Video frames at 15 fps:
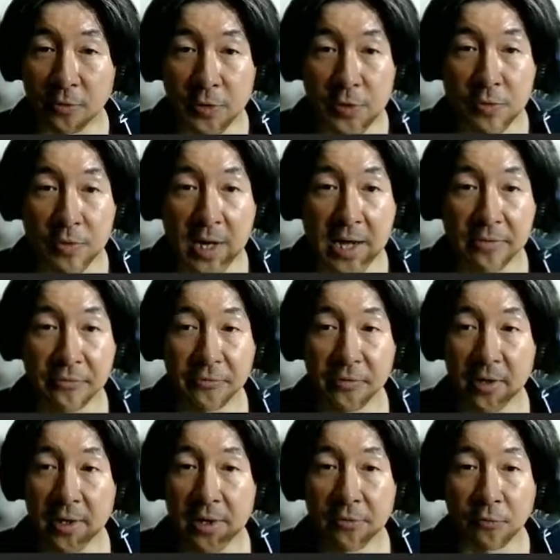Do you have
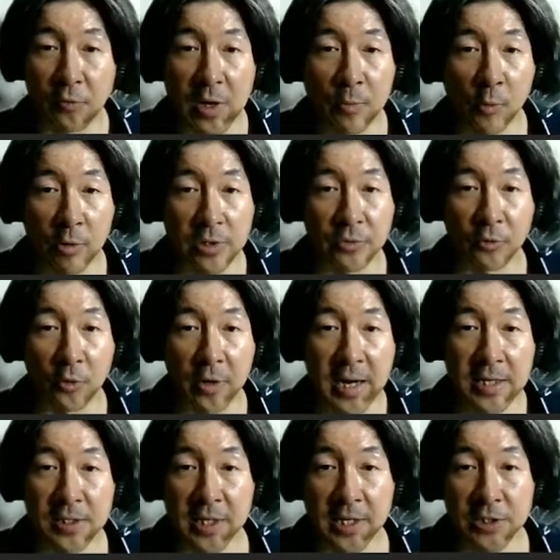frameworks for
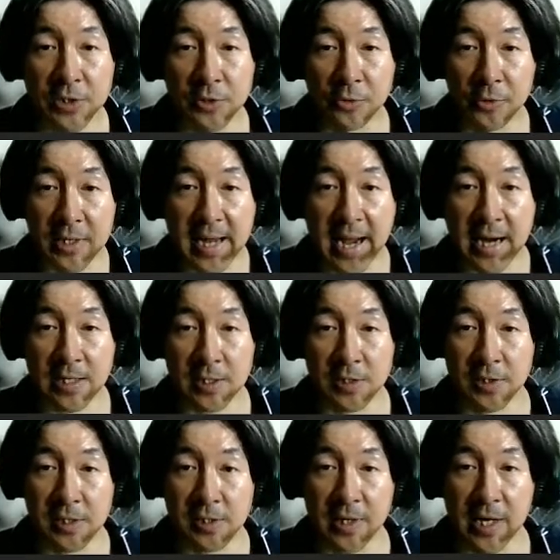intentionally
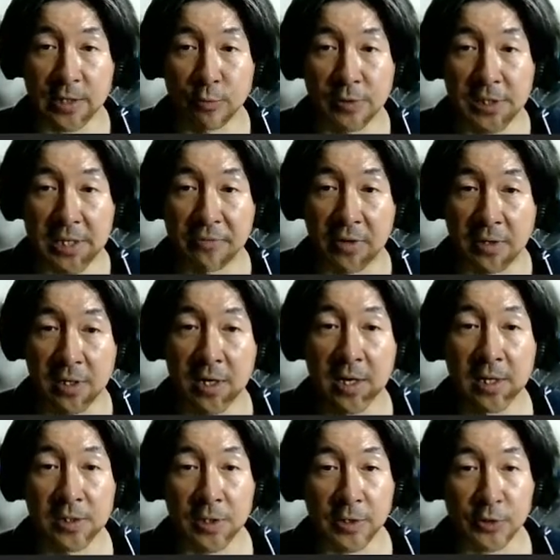accessing/receiving
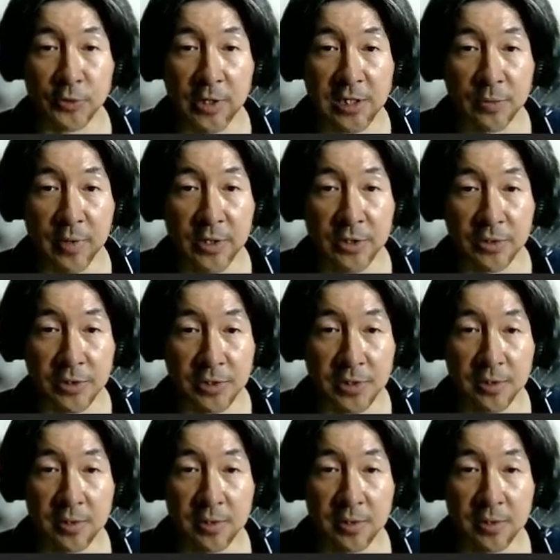such transmissions?